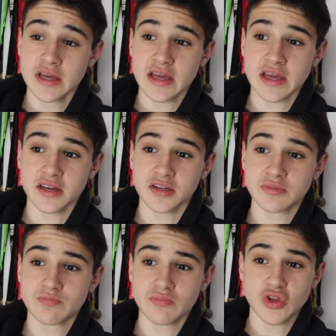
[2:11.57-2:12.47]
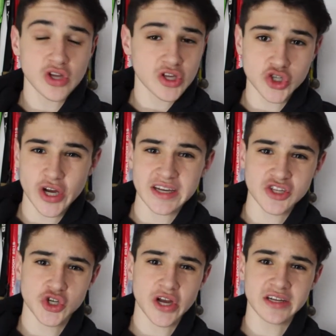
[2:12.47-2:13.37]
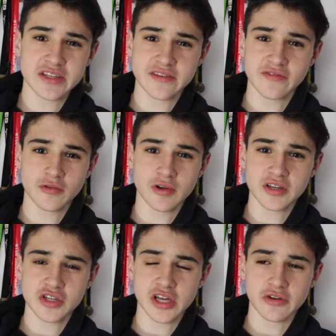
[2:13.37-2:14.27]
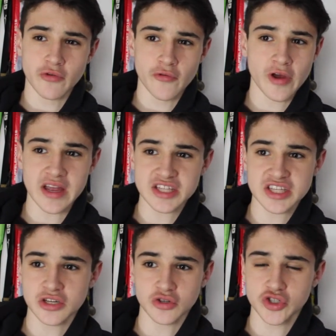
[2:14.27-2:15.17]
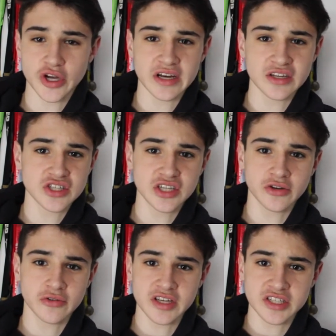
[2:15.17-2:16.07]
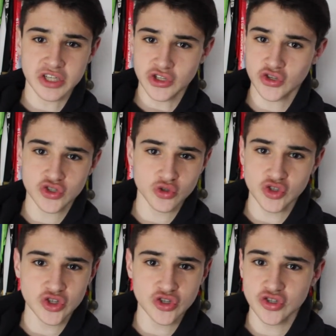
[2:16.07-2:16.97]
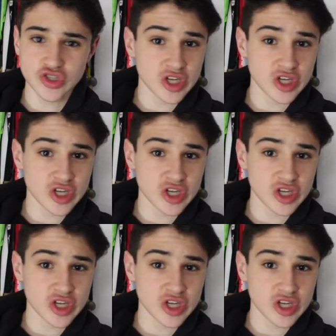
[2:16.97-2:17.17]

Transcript: And you can train in trainers if you want, you can race in your trainers, you can race in neutral shoes.